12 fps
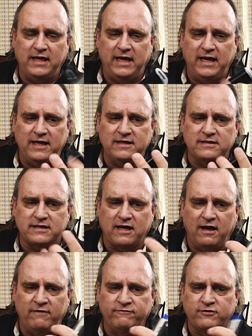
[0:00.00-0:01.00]
is
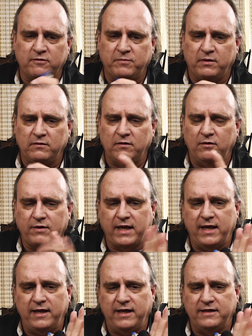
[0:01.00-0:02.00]
comfortable,
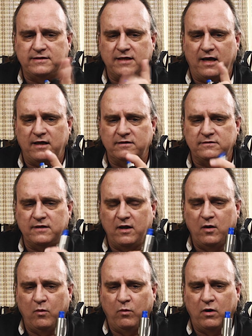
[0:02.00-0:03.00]
okay? It does
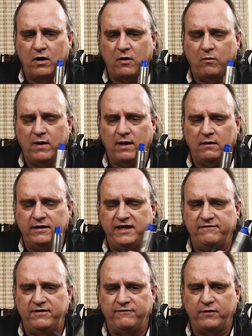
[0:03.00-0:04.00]
work well,
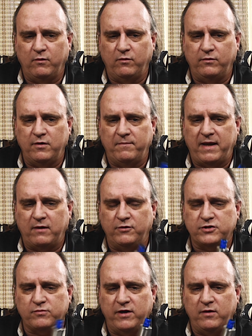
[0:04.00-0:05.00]
even if no matter
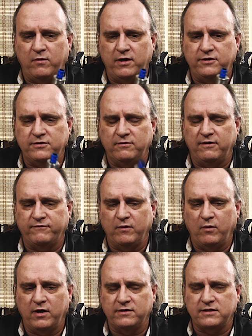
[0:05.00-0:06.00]
which way you want to do it. If you
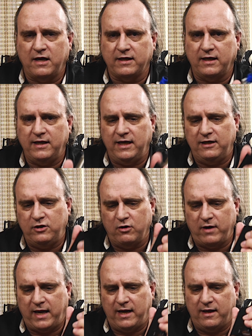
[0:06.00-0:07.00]
want to tuck it in
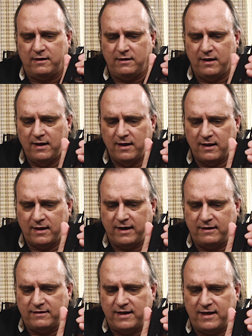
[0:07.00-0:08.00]
your hand
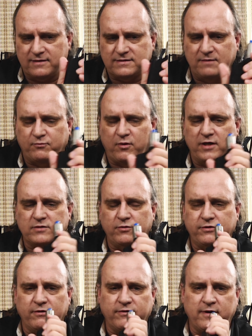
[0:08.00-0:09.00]
like this and press
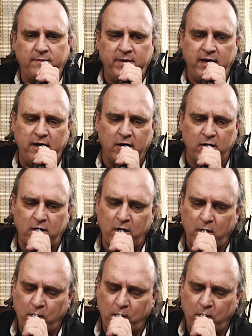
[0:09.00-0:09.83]
with your thumb here,